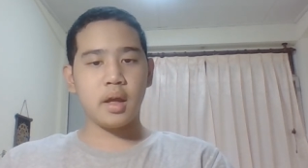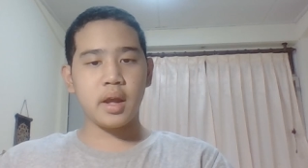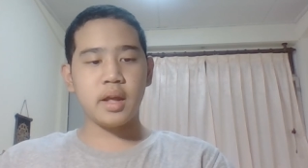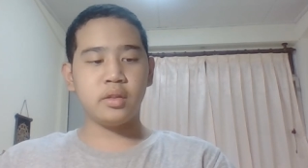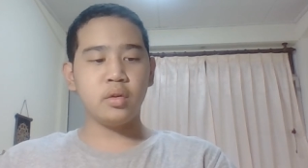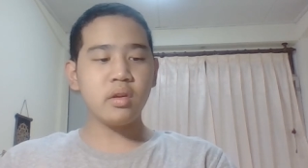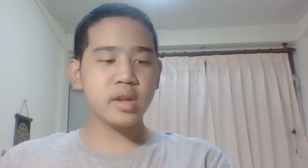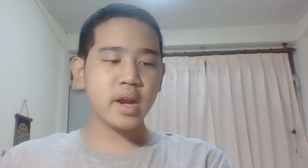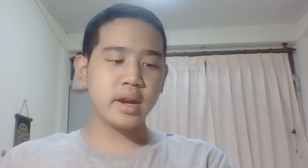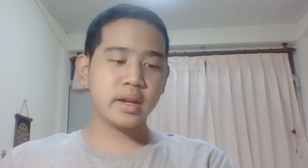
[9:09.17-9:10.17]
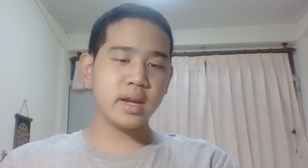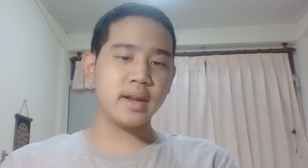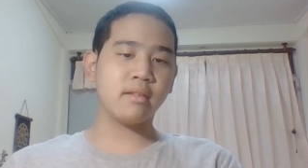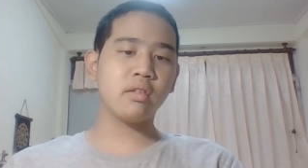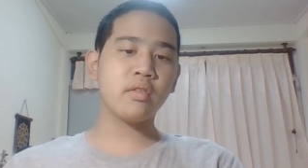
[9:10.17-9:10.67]
In
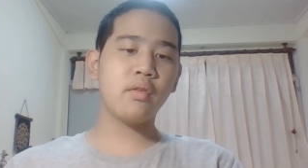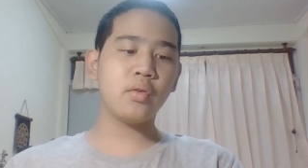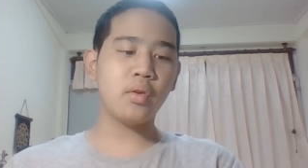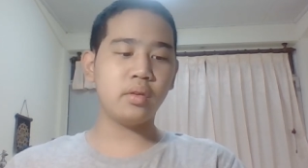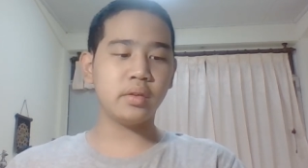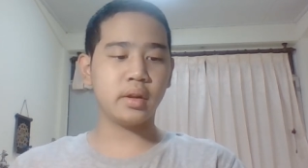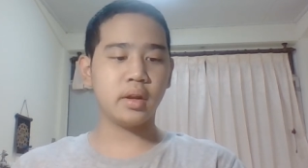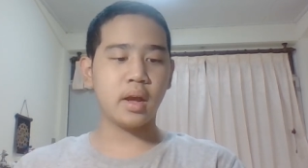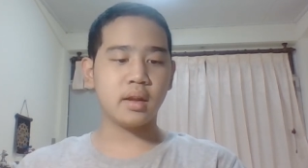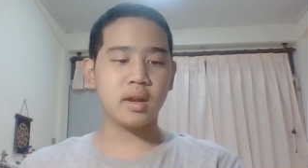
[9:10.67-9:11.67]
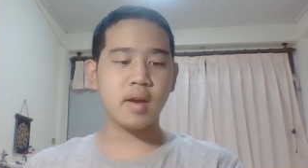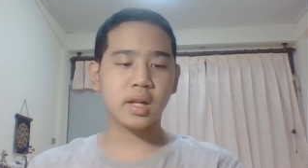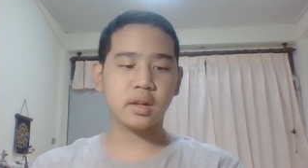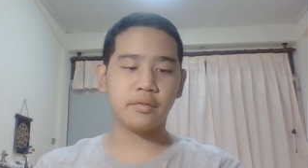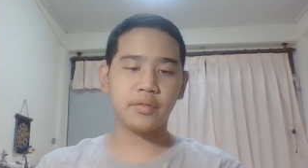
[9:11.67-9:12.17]
2019, Christopher Nolan
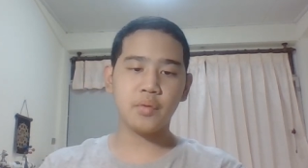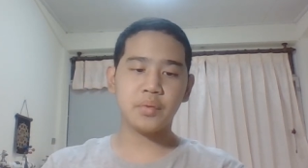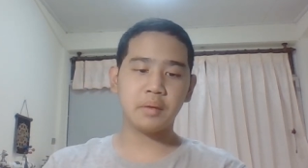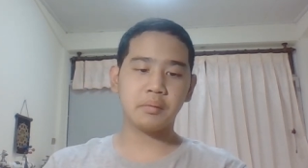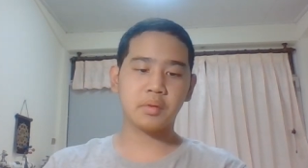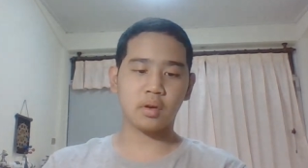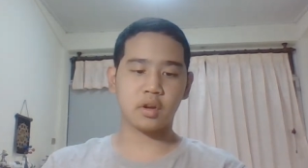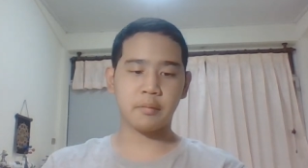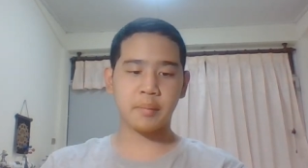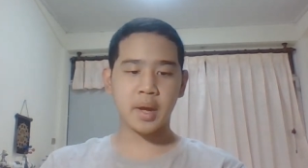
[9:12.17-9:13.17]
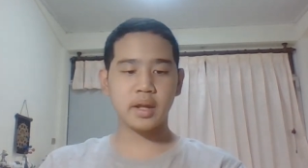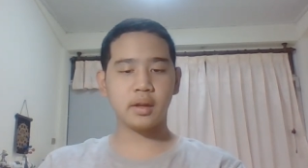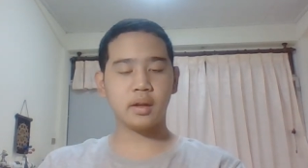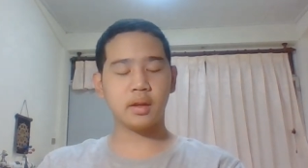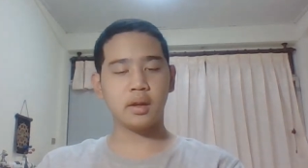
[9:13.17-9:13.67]
directed a film Dunkirk,
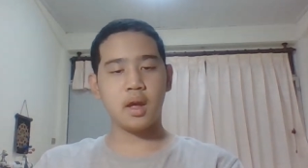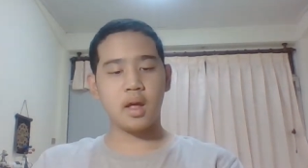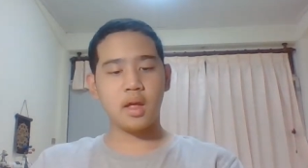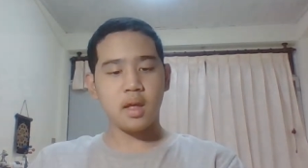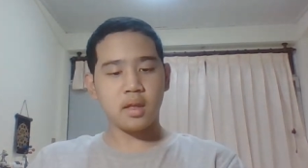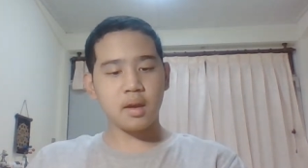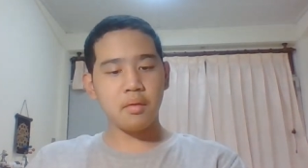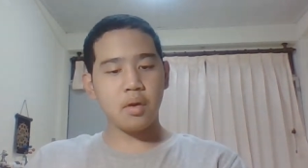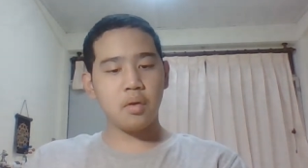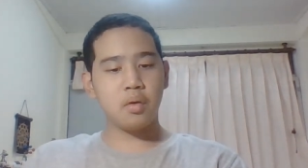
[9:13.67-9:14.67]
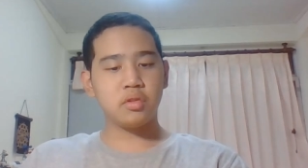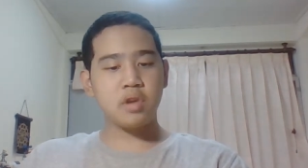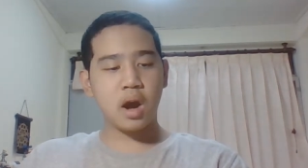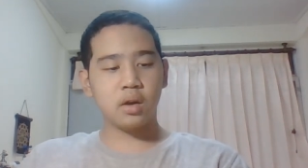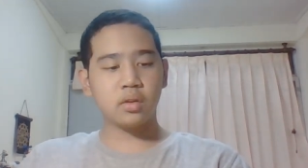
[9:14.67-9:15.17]
depicting several
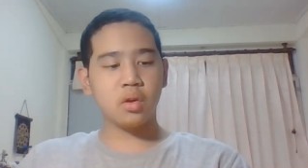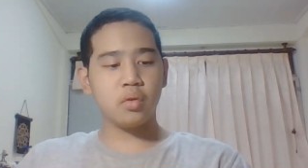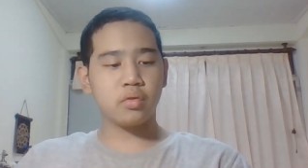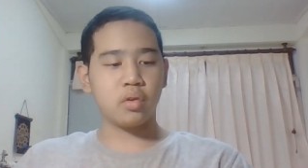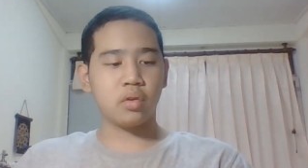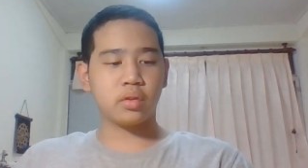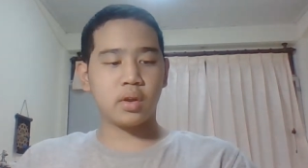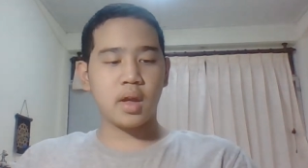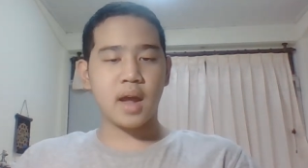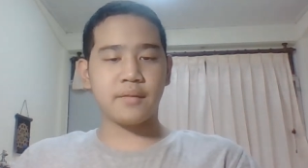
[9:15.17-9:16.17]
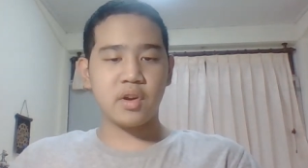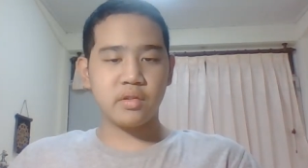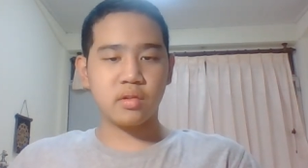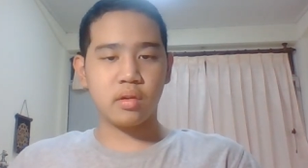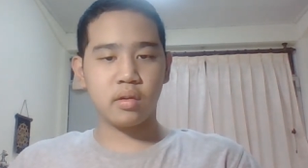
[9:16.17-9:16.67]
young soldiers'
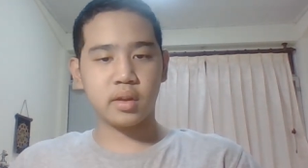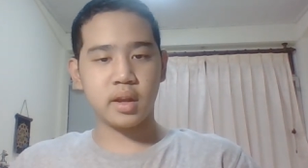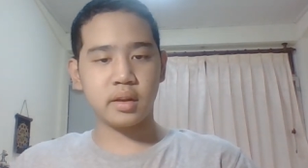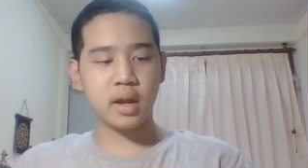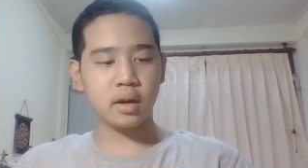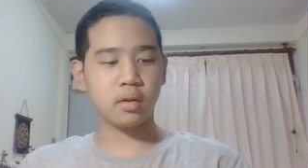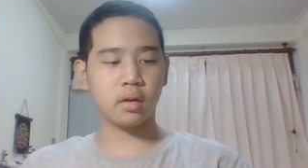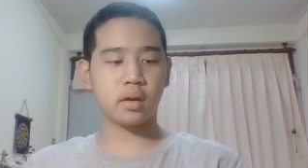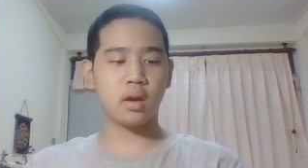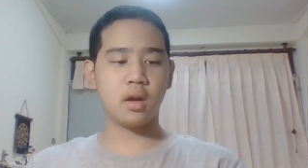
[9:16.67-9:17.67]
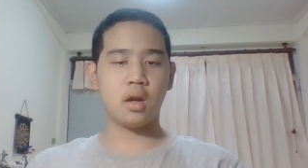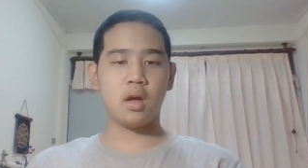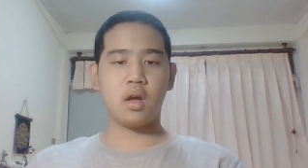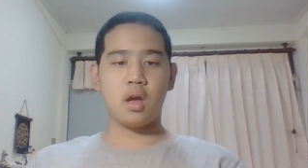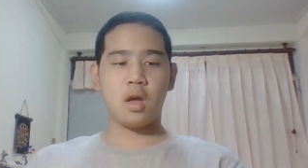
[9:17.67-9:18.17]
adventures in Dunkirk.
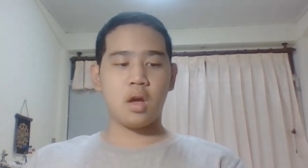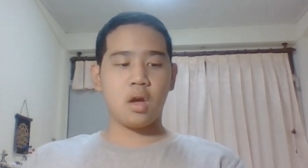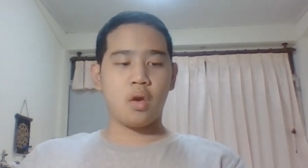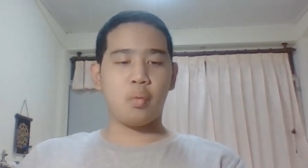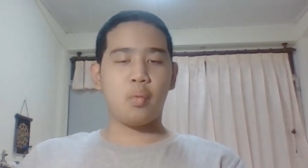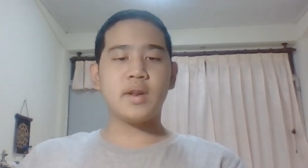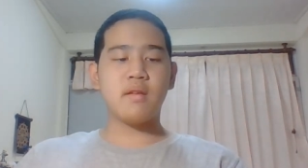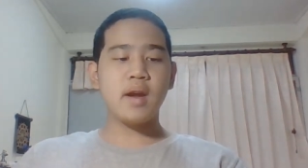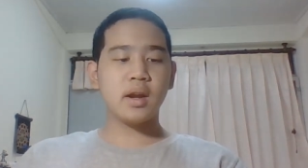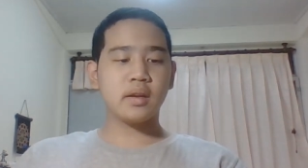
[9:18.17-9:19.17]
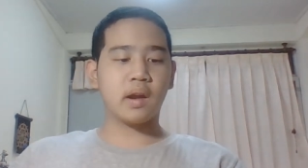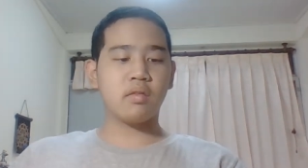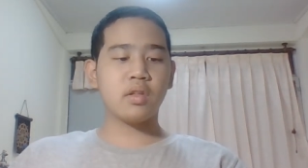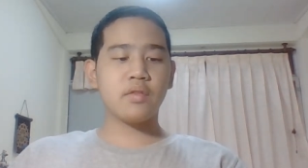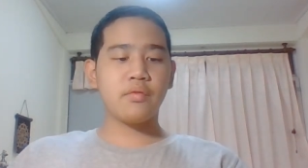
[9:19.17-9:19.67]
When directing,
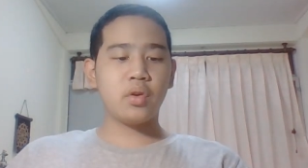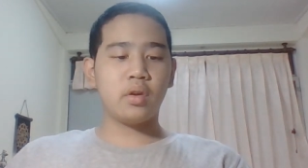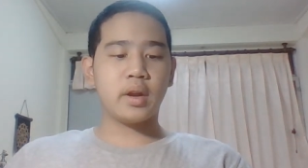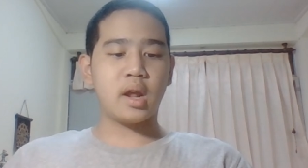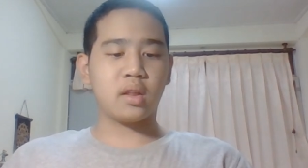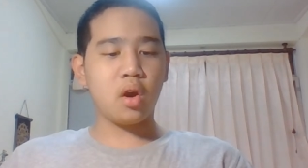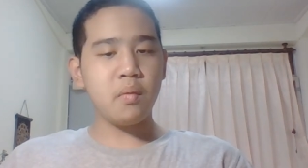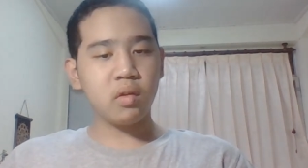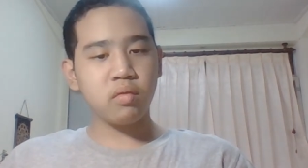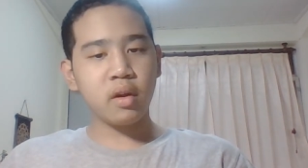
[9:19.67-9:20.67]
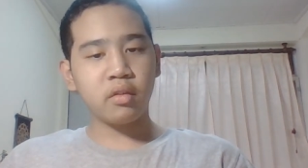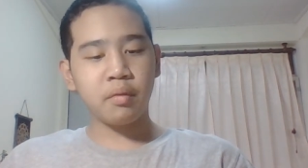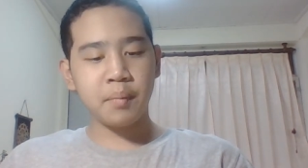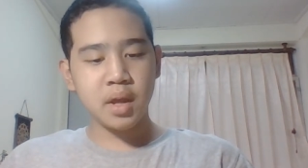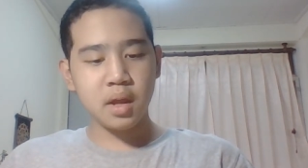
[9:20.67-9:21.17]
Christopher Nolan has almost run out
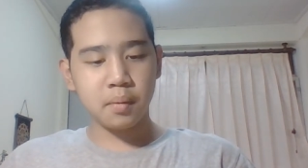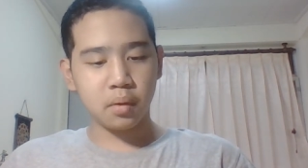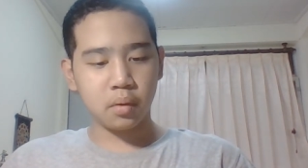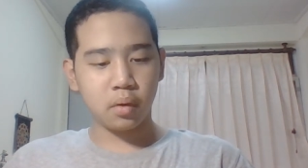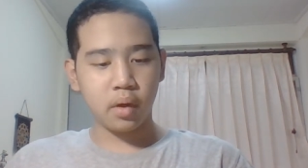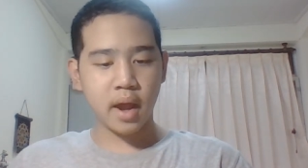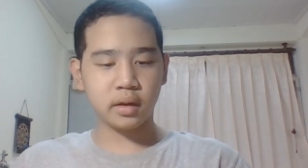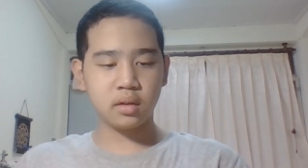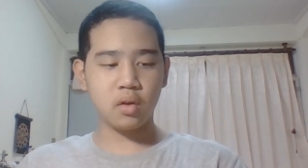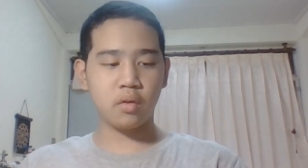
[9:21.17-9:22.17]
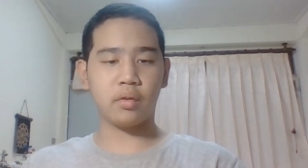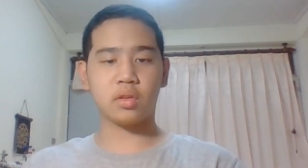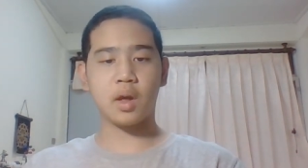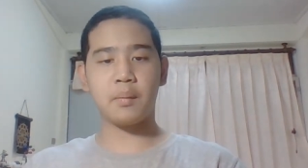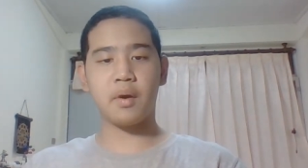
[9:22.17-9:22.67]
of people and clothes for
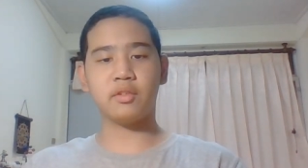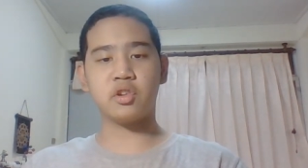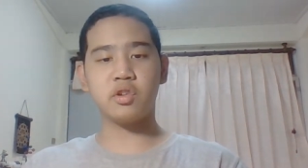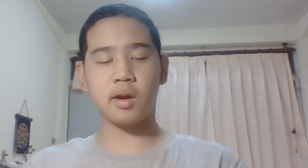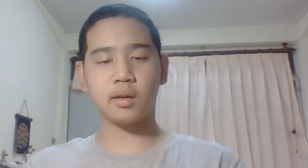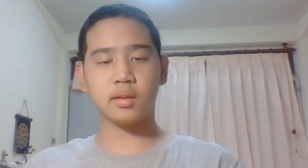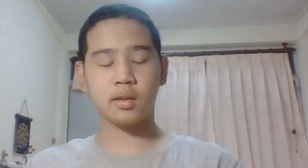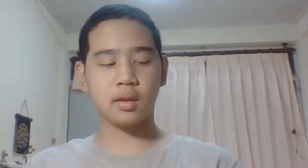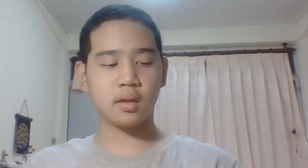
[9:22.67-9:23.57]
some of the shots.